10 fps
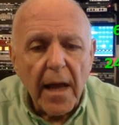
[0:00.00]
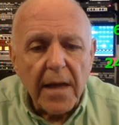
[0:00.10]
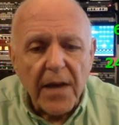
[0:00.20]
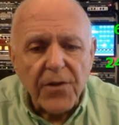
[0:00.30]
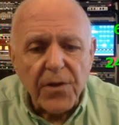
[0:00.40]

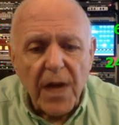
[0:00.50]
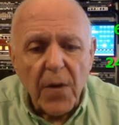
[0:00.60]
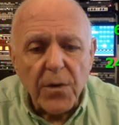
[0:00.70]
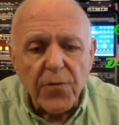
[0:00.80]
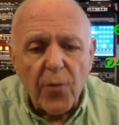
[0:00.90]
Yesterday
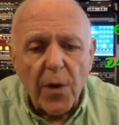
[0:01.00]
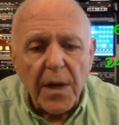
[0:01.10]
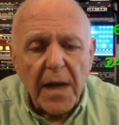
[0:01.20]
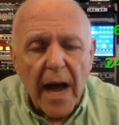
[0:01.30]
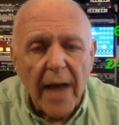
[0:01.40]
it was
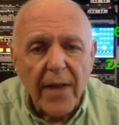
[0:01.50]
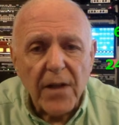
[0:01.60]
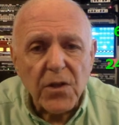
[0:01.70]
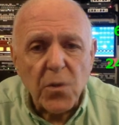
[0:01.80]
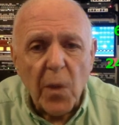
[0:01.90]
49.
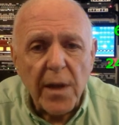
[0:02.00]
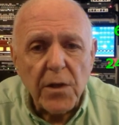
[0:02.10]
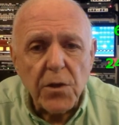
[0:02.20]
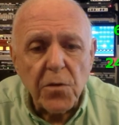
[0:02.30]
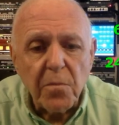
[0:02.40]
That's
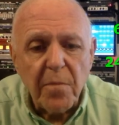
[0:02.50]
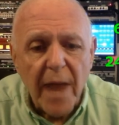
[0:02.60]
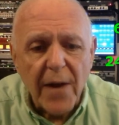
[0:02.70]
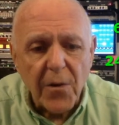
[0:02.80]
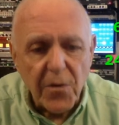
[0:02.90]
22
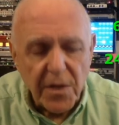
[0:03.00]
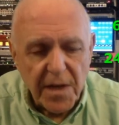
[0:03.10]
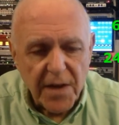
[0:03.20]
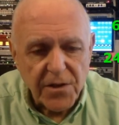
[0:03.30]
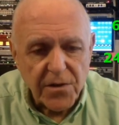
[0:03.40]
better than
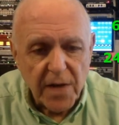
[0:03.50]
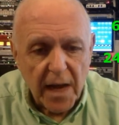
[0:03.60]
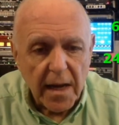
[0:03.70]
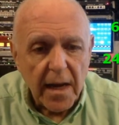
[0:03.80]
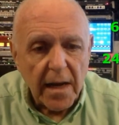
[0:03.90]

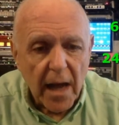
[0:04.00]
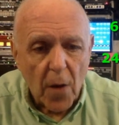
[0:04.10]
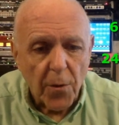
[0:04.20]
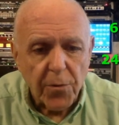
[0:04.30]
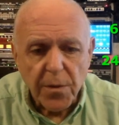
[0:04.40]
yesterday.
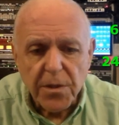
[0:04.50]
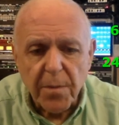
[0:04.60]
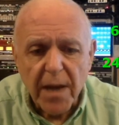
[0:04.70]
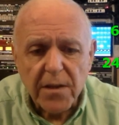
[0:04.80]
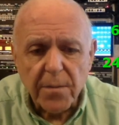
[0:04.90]
Now with
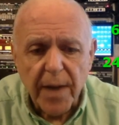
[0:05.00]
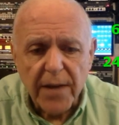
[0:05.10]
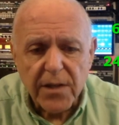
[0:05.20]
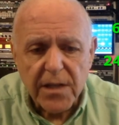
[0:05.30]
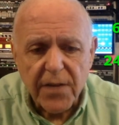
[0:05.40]
respect to
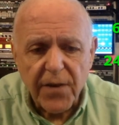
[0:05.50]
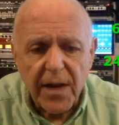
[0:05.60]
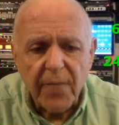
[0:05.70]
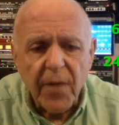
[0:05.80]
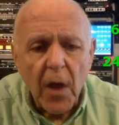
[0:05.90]

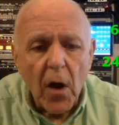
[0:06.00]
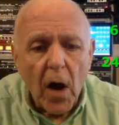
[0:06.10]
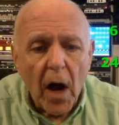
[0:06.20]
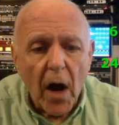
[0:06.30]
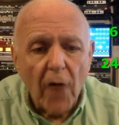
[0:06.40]
positivity,
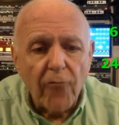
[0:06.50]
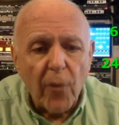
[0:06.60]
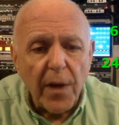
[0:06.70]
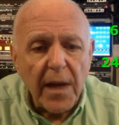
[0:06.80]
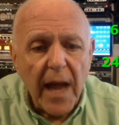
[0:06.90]

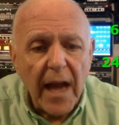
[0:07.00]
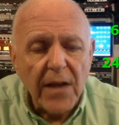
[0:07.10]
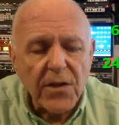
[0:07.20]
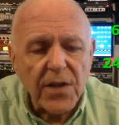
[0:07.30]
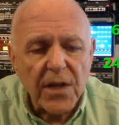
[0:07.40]

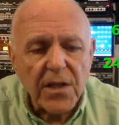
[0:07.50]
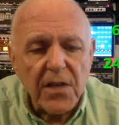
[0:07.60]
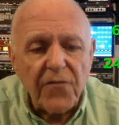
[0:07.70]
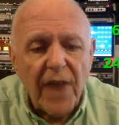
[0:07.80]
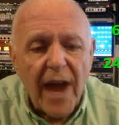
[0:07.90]

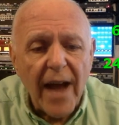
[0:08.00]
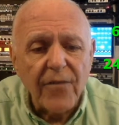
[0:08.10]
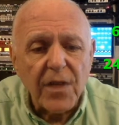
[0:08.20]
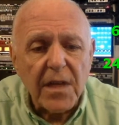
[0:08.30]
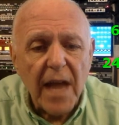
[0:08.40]

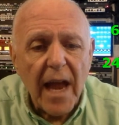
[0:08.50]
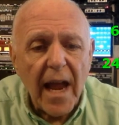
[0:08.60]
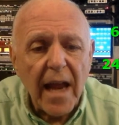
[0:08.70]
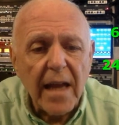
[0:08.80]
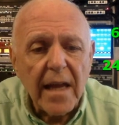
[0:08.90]
4865
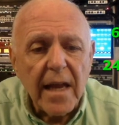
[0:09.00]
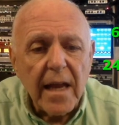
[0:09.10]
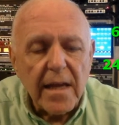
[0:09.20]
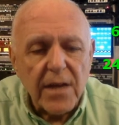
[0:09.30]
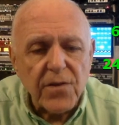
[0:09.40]
today.
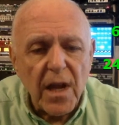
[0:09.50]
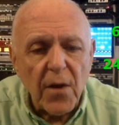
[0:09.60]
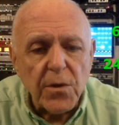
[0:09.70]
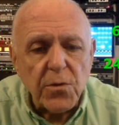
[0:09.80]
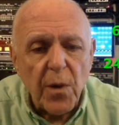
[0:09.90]
Yesterday
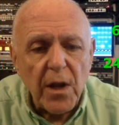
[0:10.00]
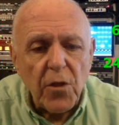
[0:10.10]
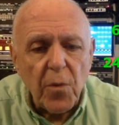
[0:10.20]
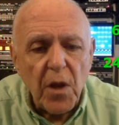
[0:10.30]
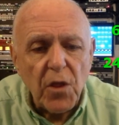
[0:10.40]
it was
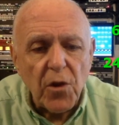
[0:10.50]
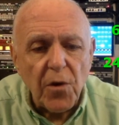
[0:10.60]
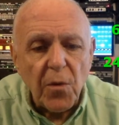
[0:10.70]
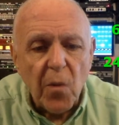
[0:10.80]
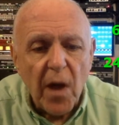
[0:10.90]

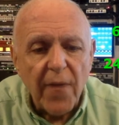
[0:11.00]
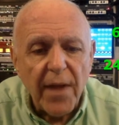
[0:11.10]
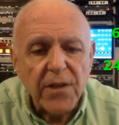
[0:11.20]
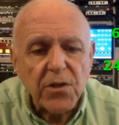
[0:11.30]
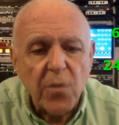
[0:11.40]
2331.
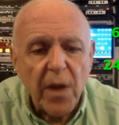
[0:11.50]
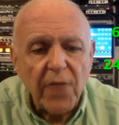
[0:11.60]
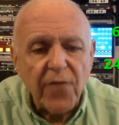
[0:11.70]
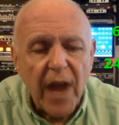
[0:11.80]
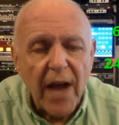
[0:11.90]
That's
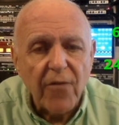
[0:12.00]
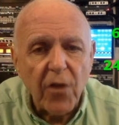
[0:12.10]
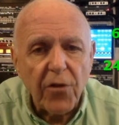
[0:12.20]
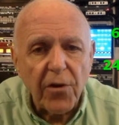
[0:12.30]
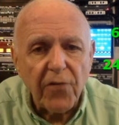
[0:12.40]

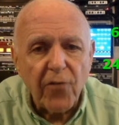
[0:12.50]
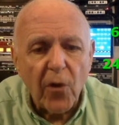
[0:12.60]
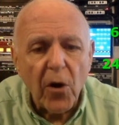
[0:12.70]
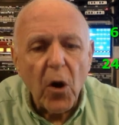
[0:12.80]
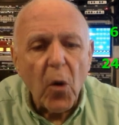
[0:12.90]

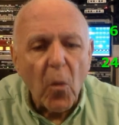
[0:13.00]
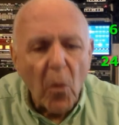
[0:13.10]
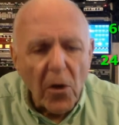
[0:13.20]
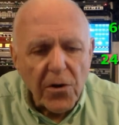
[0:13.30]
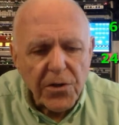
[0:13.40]
2534
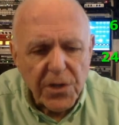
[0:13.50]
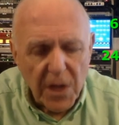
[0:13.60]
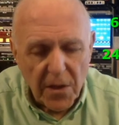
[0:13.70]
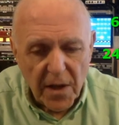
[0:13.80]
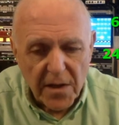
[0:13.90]
worse
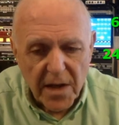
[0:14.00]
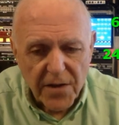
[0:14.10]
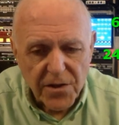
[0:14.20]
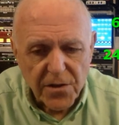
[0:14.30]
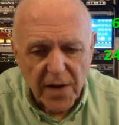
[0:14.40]
than
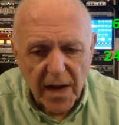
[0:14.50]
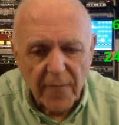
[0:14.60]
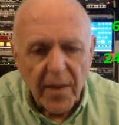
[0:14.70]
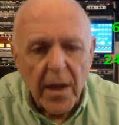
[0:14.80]
yesterday.